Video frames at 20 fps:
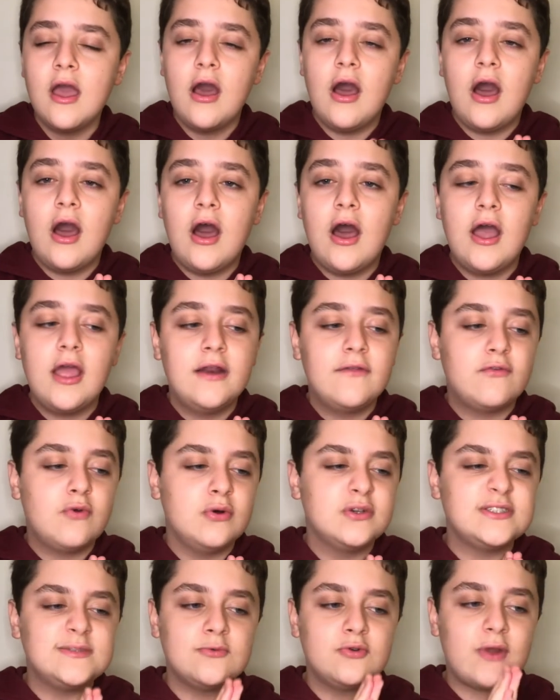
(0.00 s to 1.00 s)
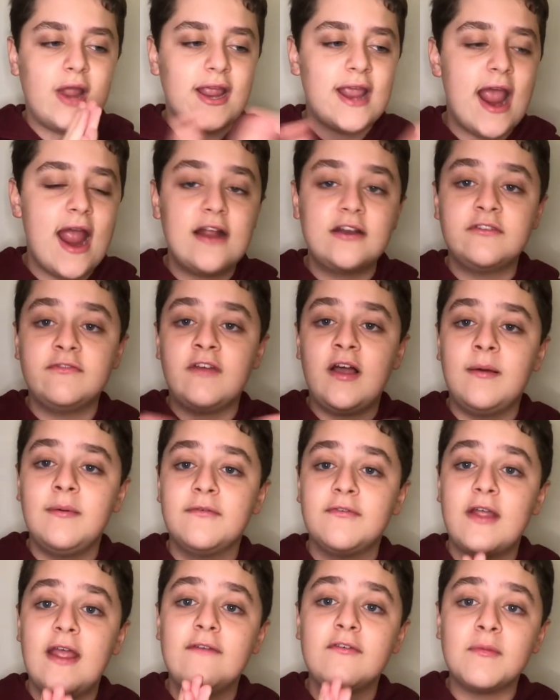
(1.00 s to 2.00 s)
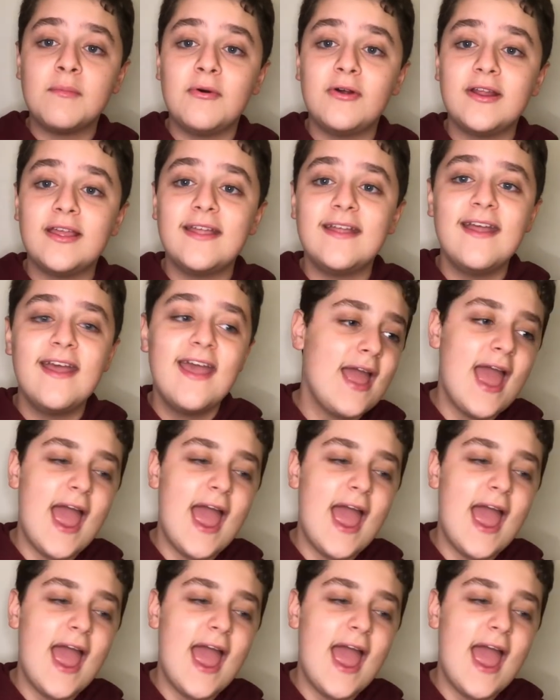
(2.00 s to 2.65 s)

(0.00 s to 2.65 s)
Uh, and of course, some great character development for everybody.